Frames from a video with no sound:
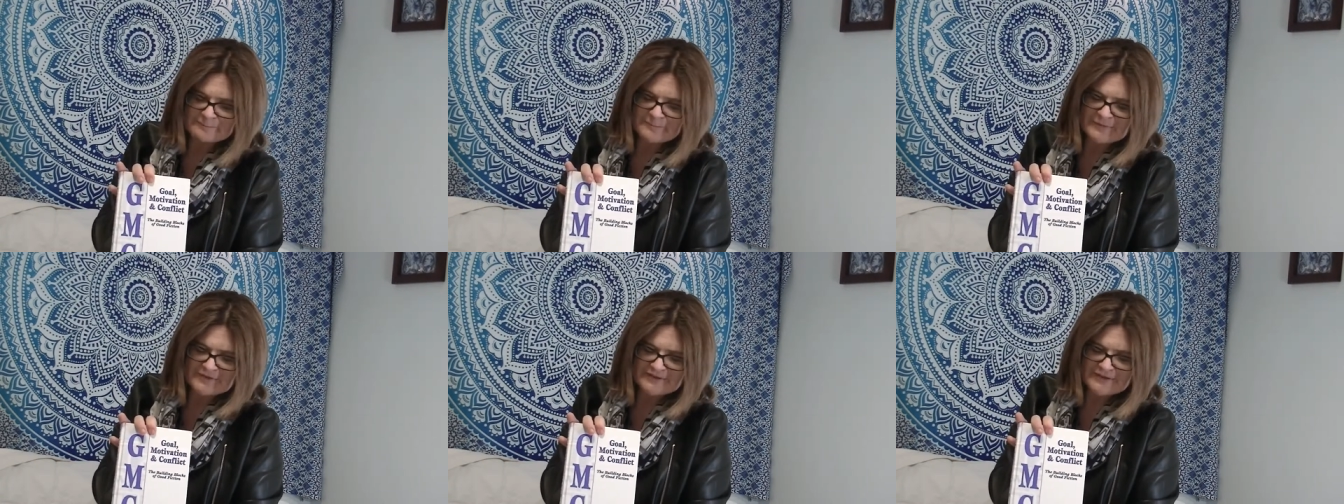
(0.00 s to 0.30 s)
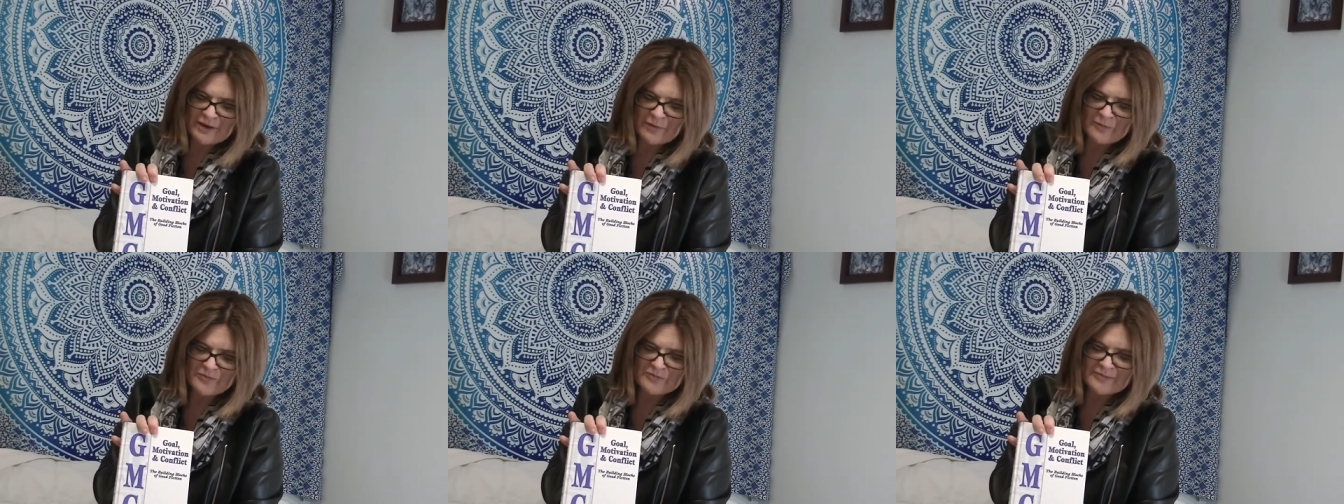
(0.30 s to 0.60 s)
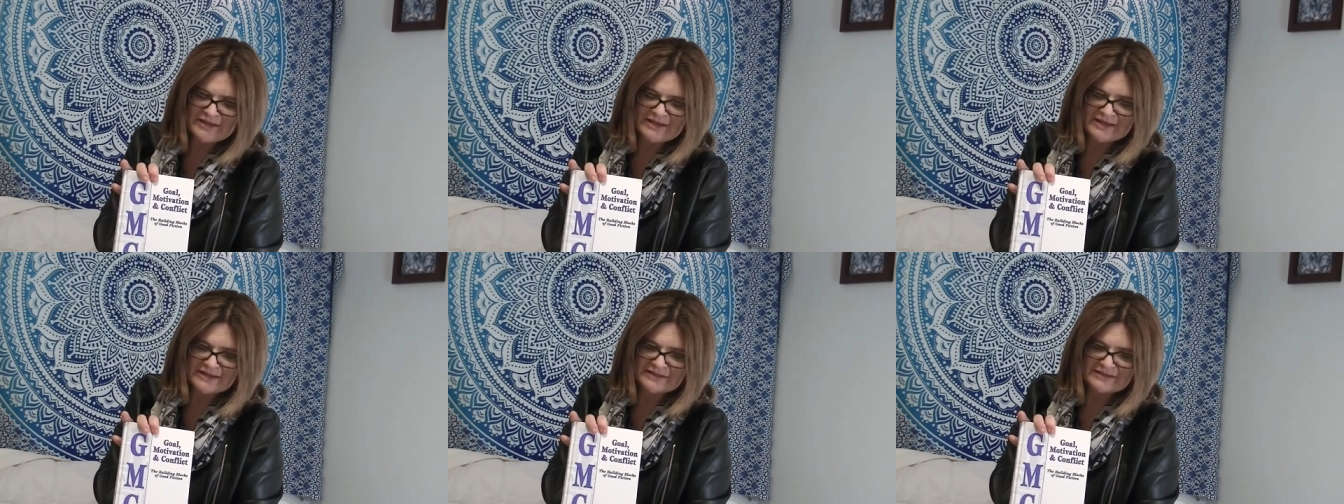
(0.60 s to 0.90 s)
This helps
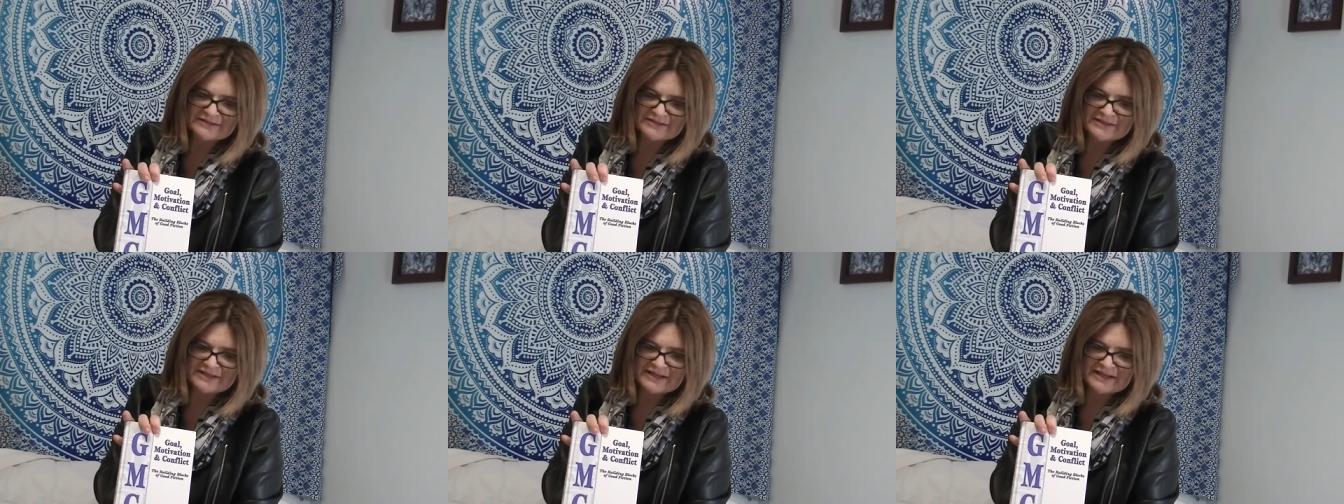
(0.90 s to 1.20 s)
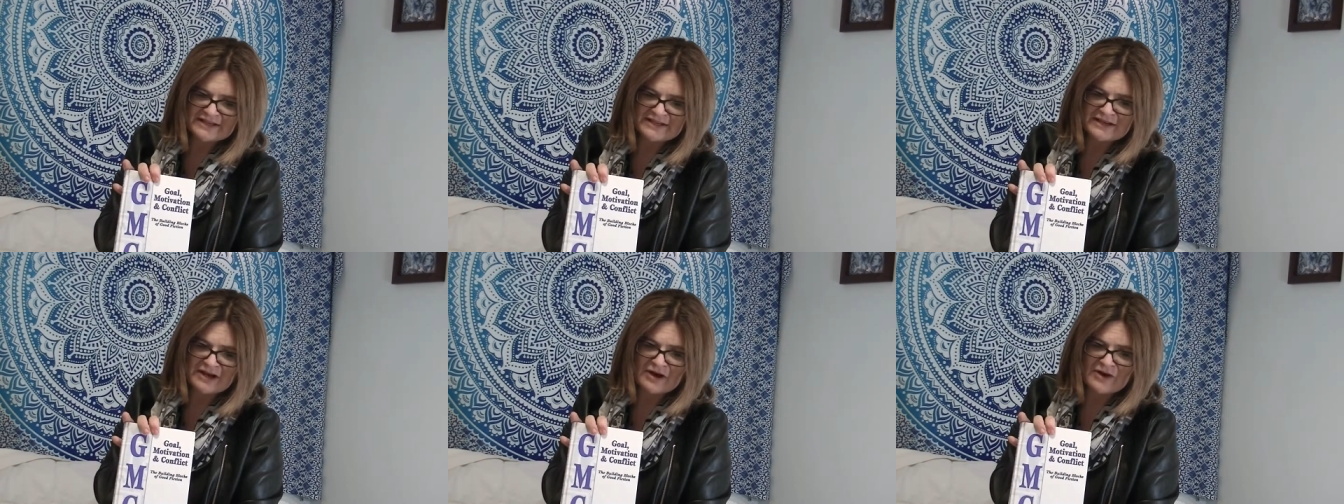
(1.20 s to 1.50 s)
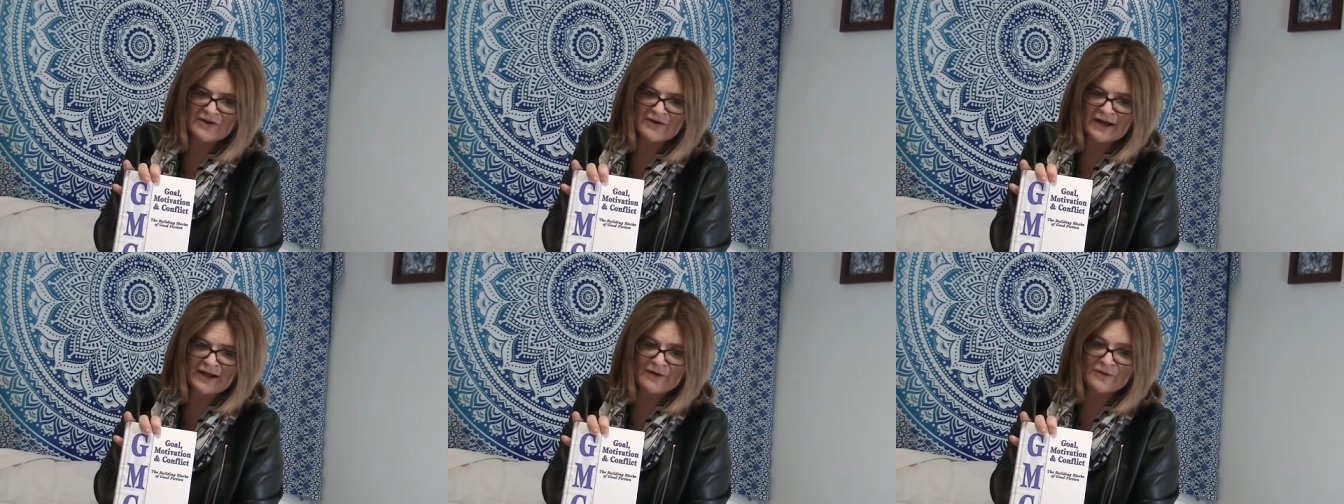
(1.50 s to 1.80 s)
me get it
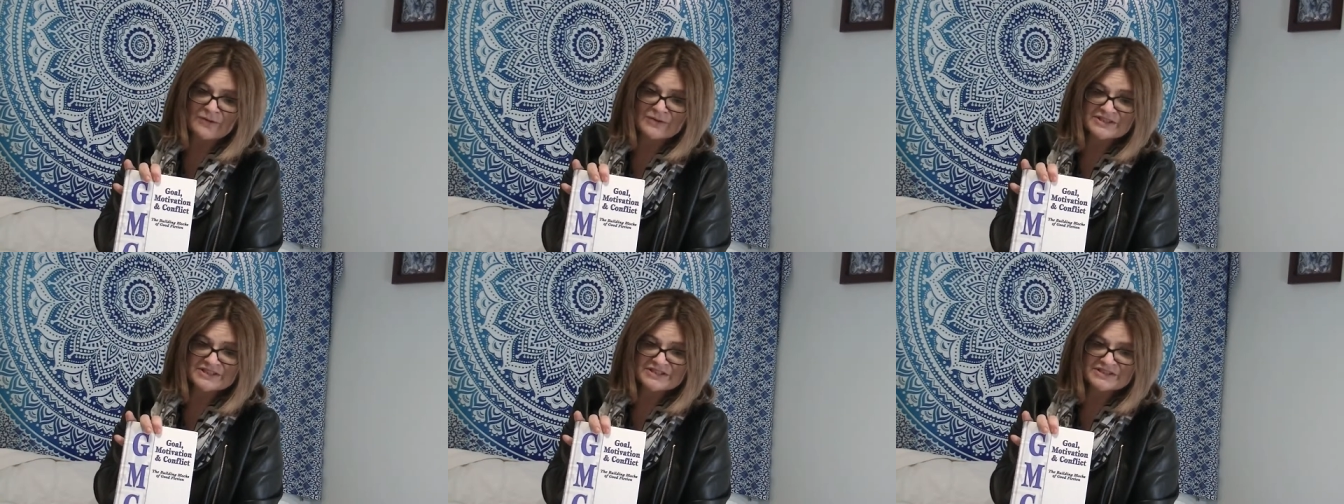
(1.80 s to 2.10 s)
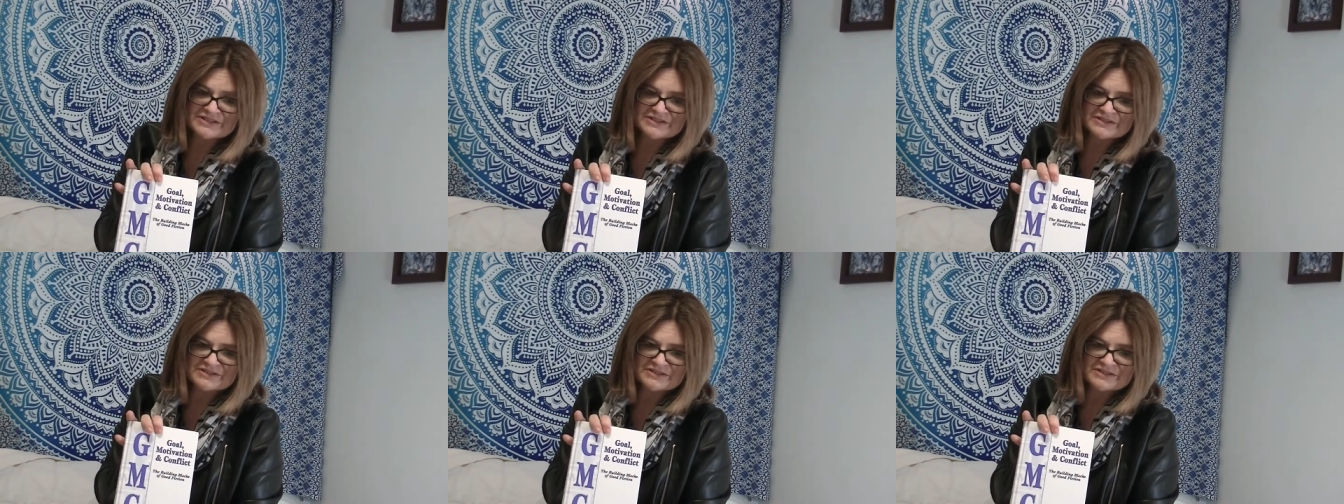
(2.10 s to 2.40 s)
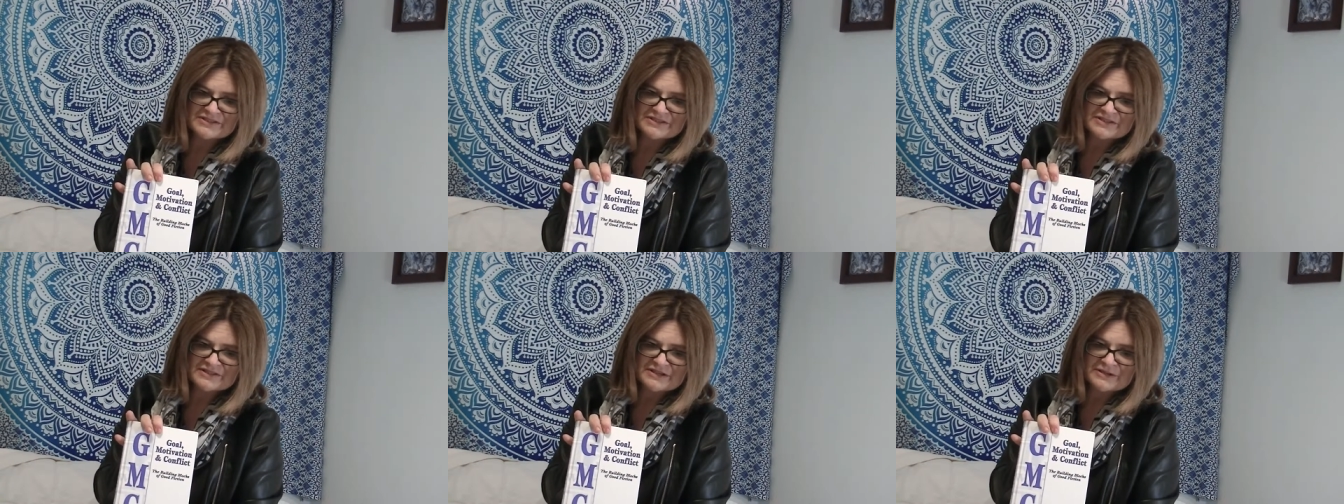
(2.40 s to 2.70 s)
all out
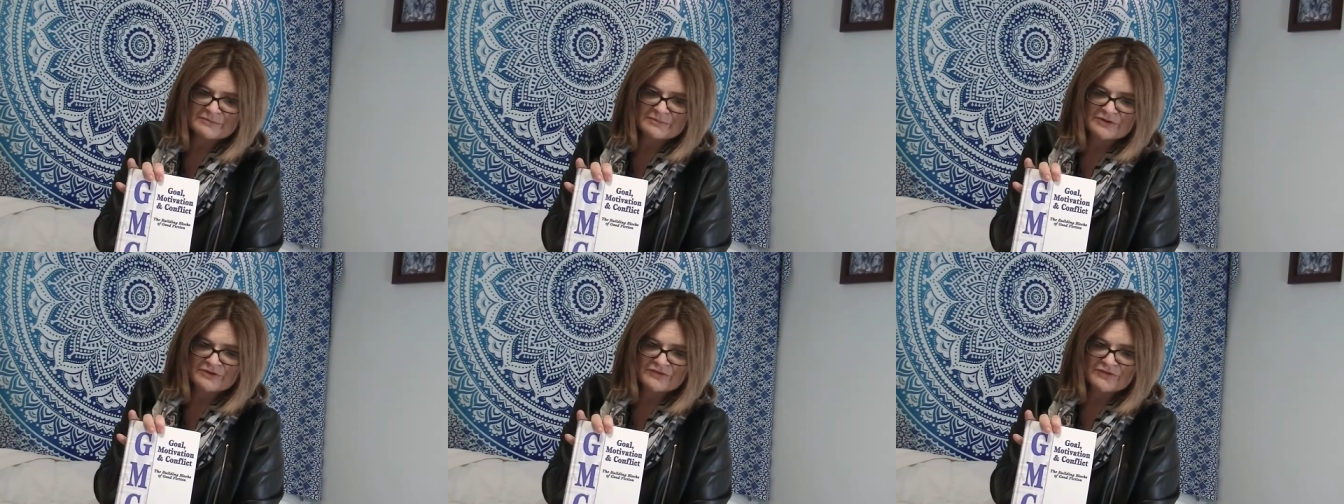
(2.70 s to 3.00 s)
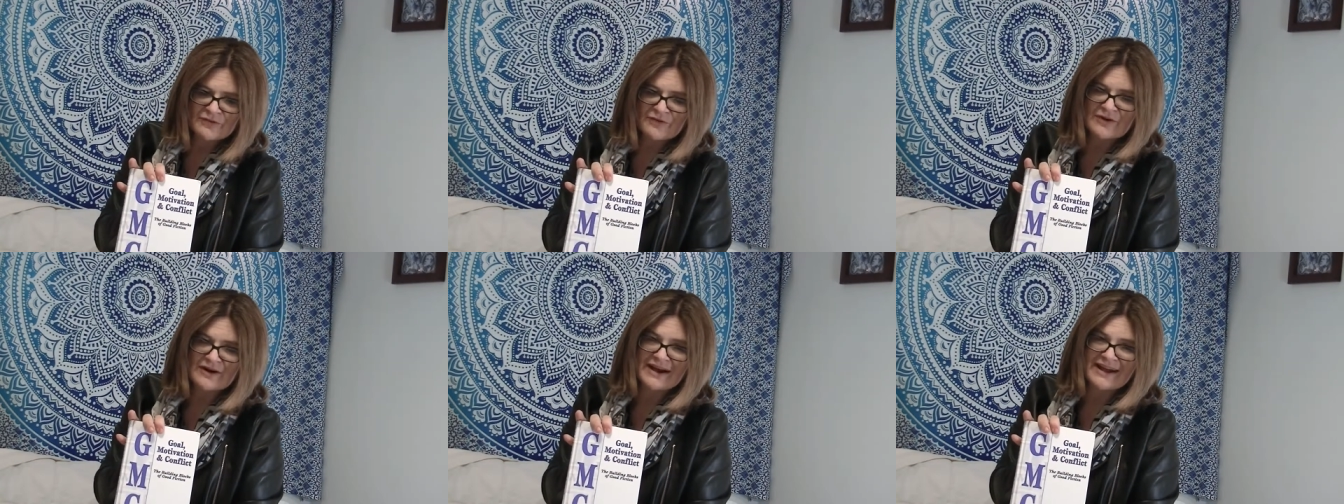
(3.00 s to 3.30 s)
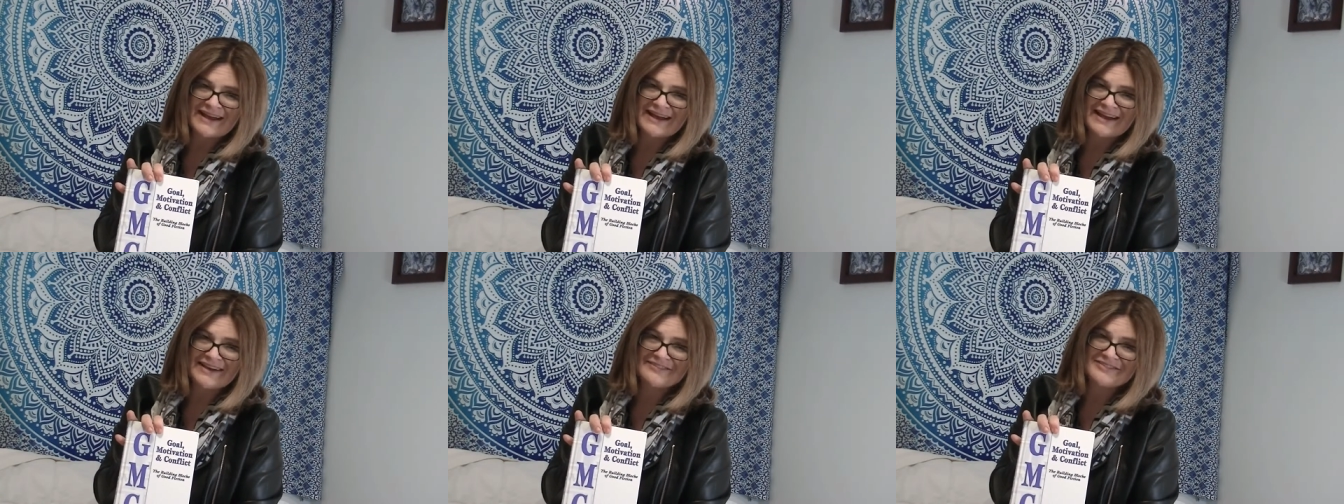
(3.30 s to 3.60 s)
before I
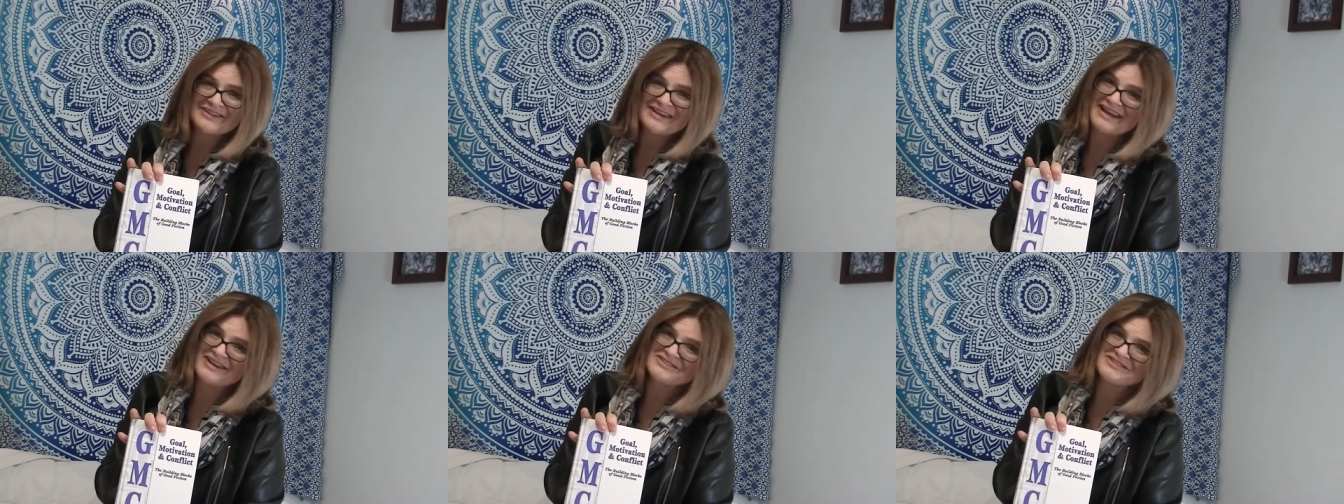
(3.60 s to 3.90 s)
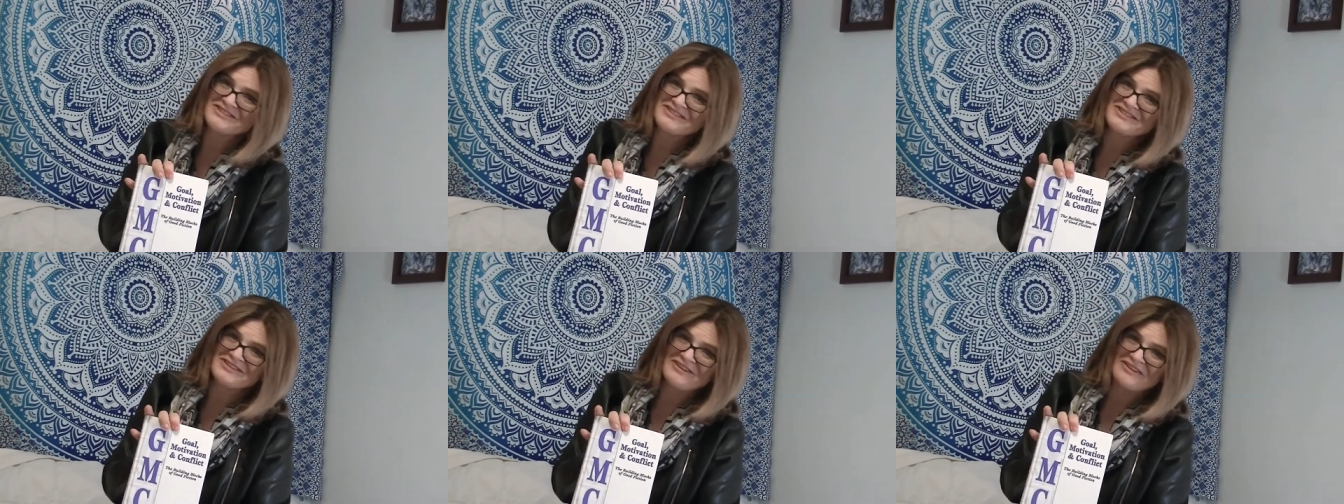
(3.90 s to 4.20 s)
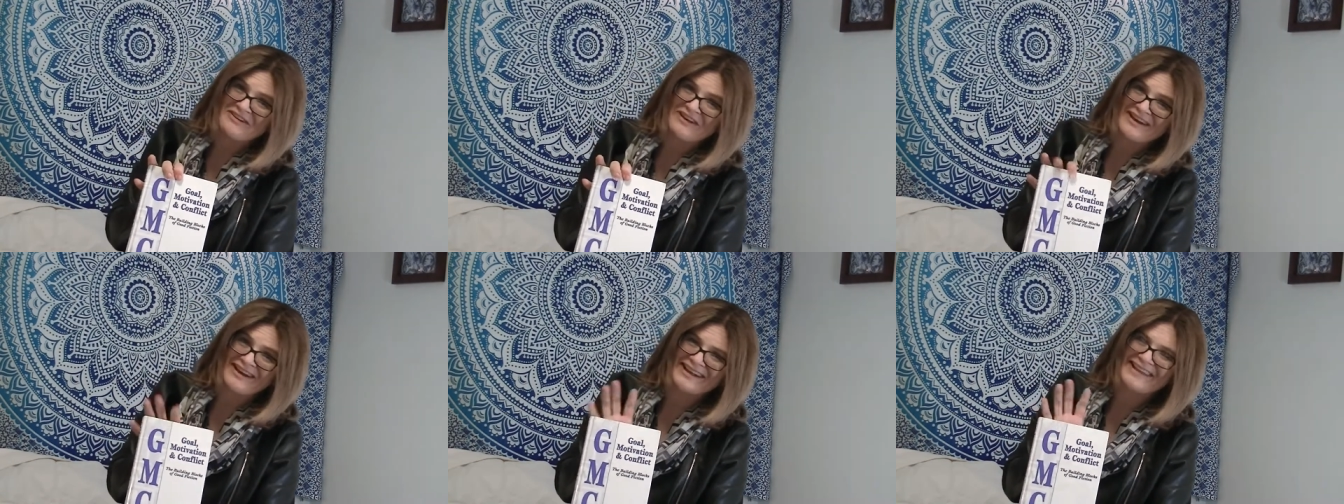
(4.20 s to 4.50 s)
have to actually
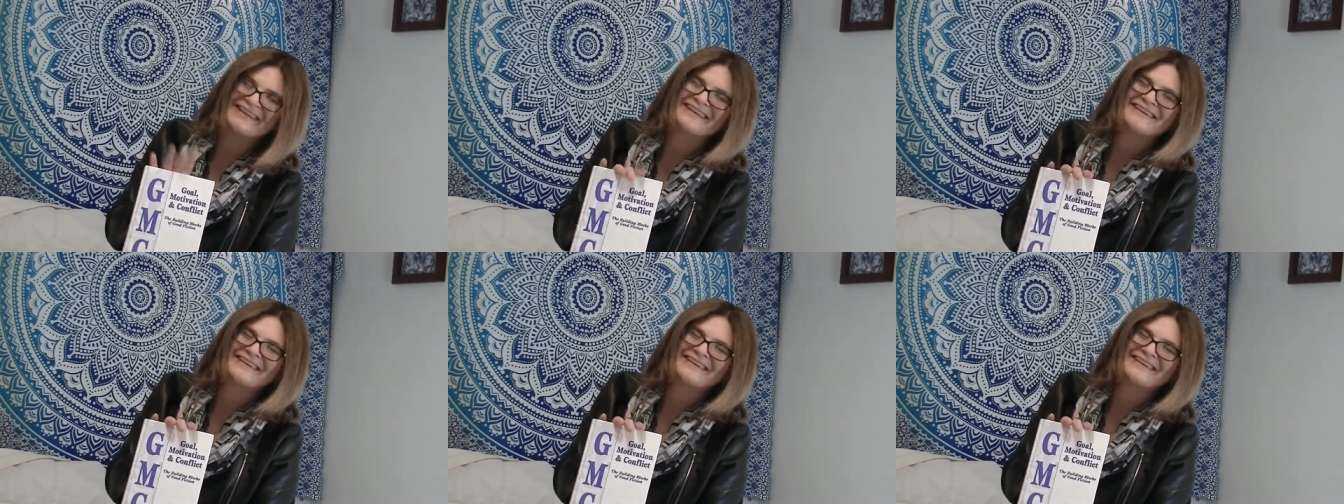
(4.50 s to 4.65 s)
start writing.